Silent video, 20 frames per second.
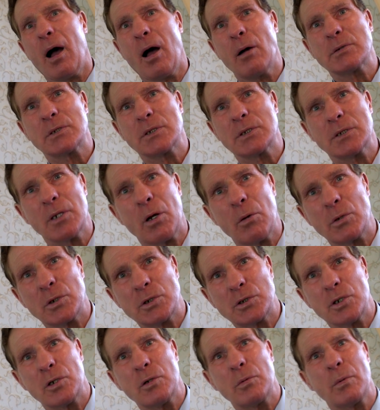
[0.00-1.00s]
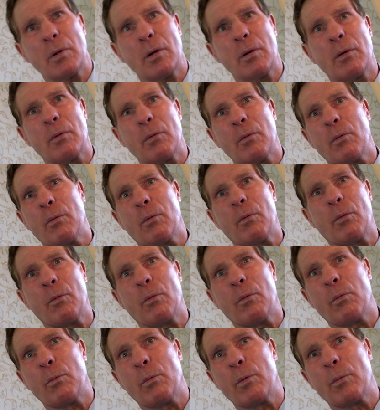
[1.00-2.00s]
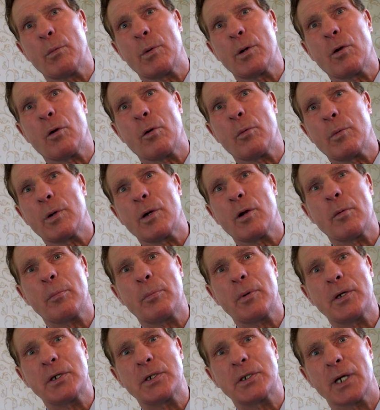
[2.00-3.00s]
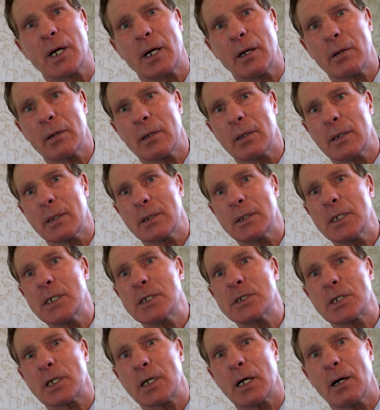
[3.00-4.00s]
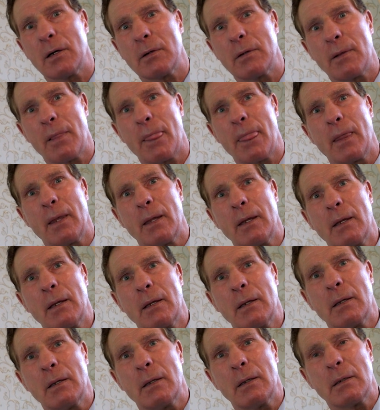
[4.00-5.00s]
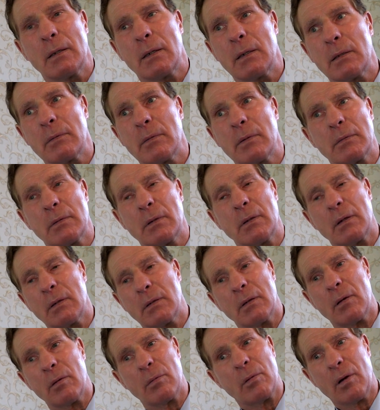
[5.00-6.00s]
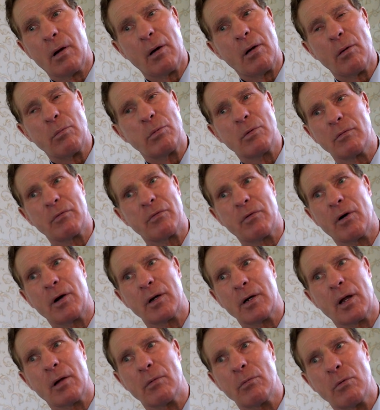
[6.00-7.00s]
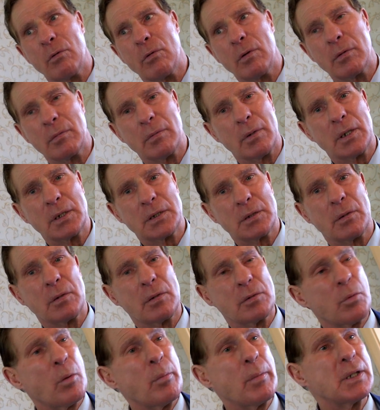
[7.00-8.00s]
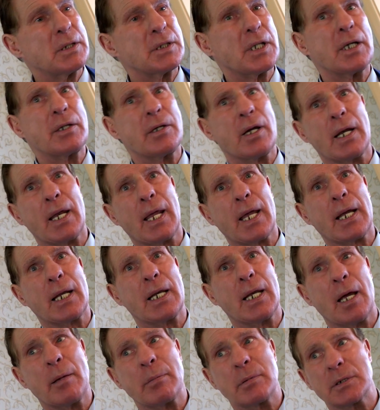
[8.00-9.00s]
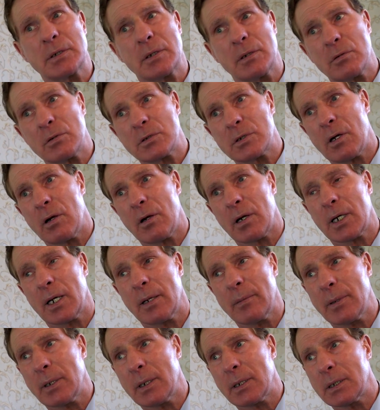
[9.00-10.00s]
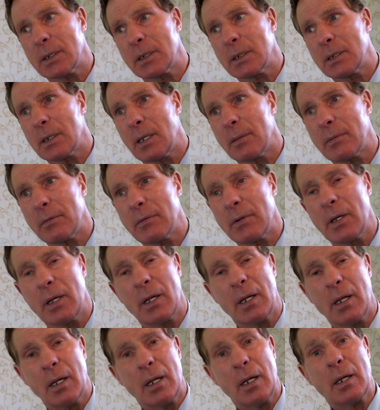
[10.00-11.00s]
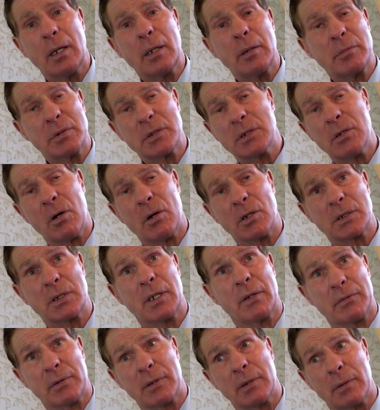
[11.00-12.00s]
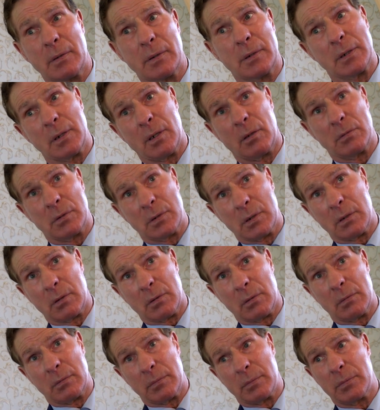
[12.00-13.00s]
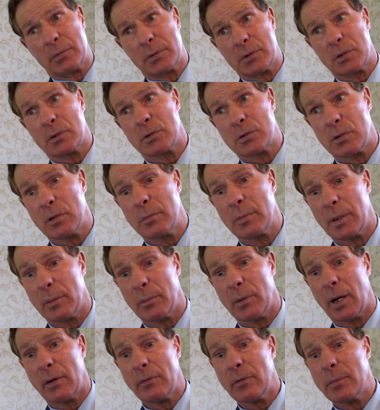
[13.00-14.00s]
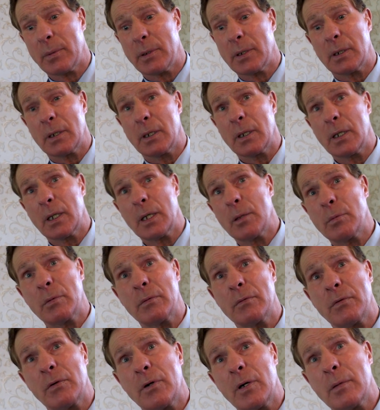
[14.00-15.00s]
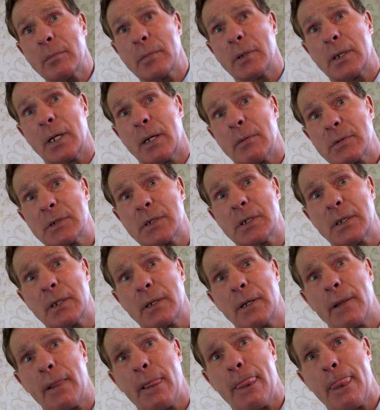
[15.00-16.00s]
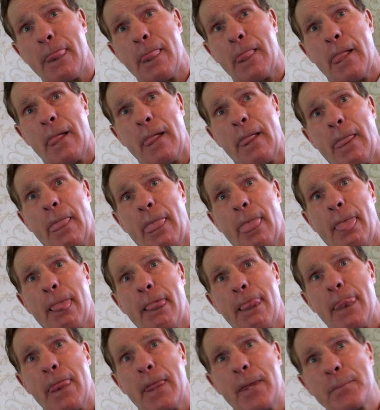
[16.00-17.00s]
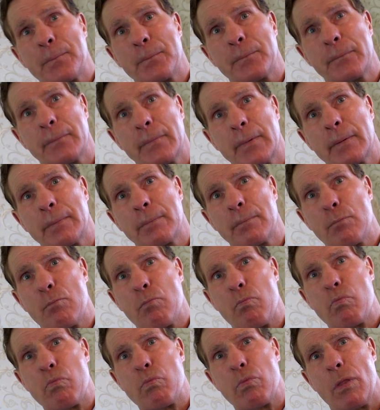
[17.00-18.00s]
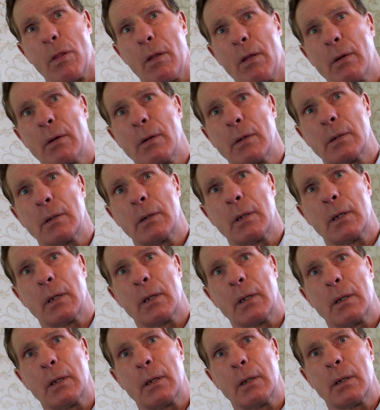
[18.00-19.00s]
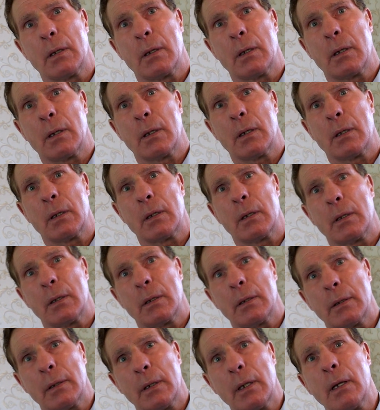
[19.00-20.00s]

I was as old as you when I beat you years ago. And he went, oh, no, I wouldn't fight no more. And he said, he wanted me to take you out of that club, because he looked like a club up there. And it was nice enough, to me and whatever, but he wouldn't fight me, and that was it. Does that kind of annoy you, that he did the two victories to the